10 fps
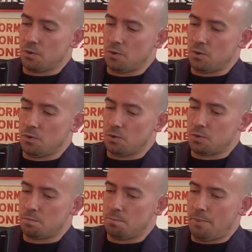know,
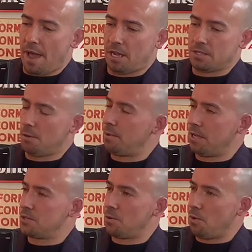whose back is up
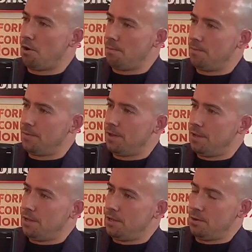against a wall,
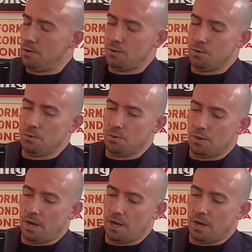you know, who,